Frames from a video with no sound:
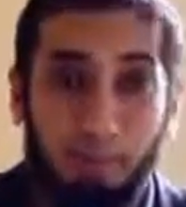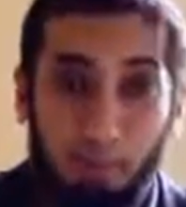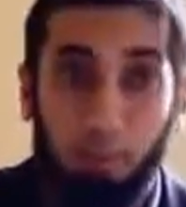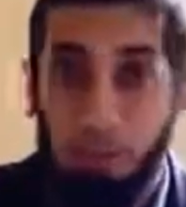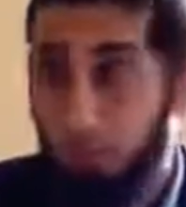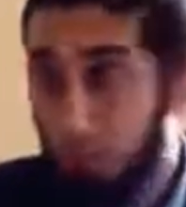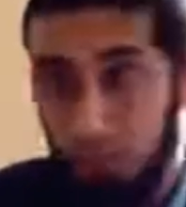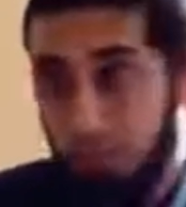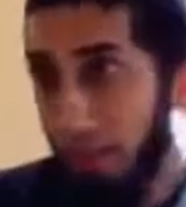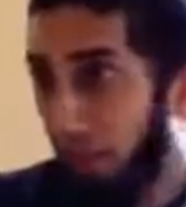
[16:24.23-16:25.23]
They were given
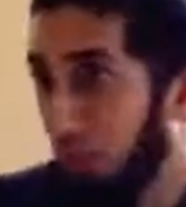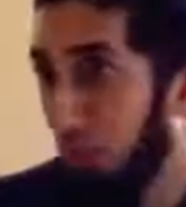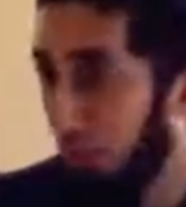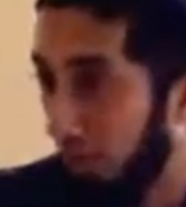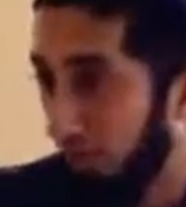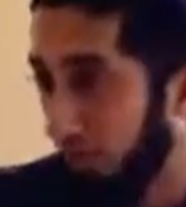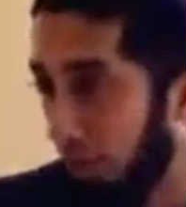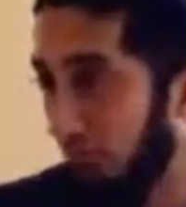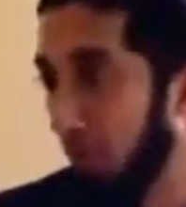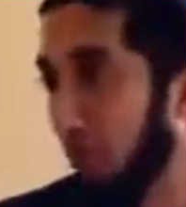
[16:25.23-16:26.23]
just like you. Your
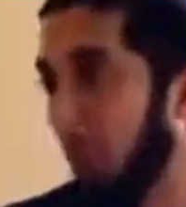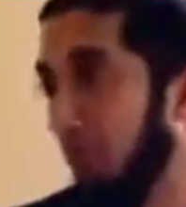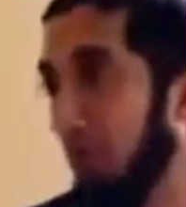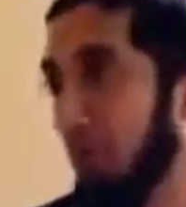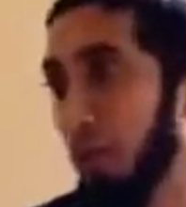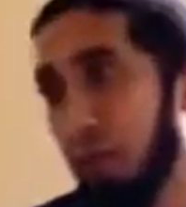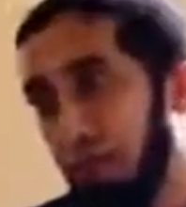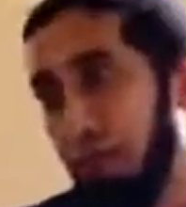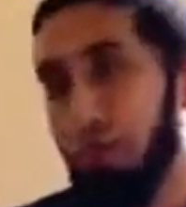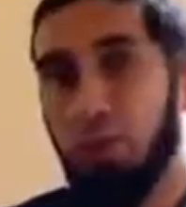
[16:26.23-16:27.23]
messenger gave you the
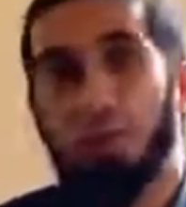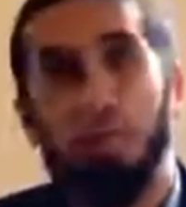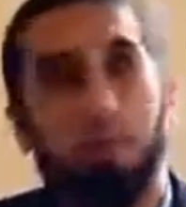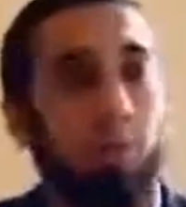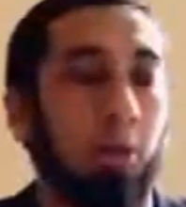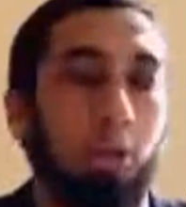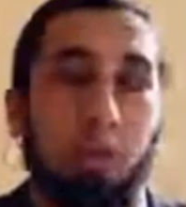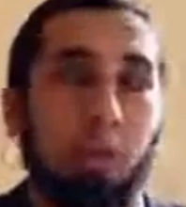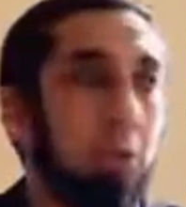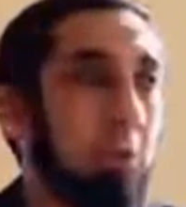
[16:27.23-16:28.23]
book. They were given a book
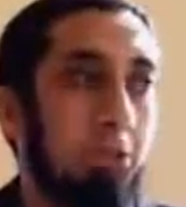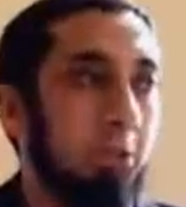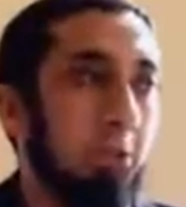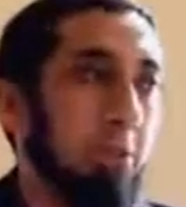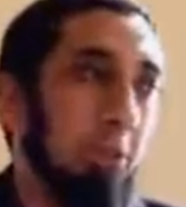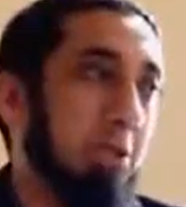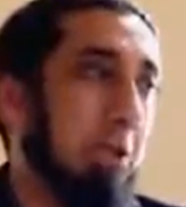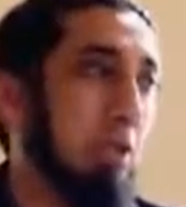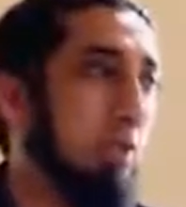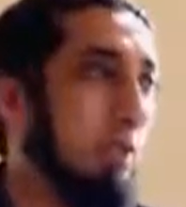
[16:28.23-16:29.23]
and they didn't
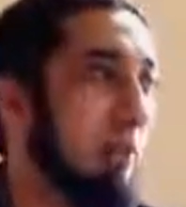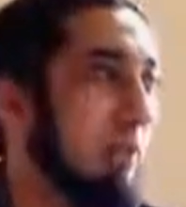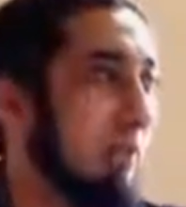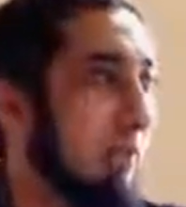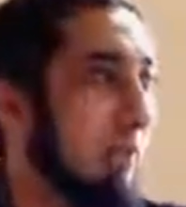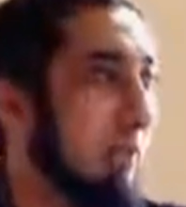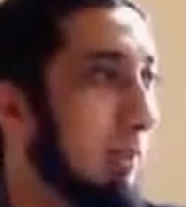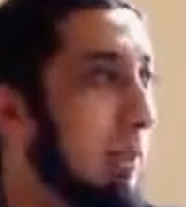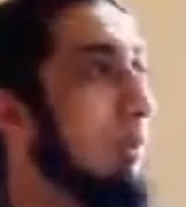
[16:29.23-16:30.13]
take it seriously.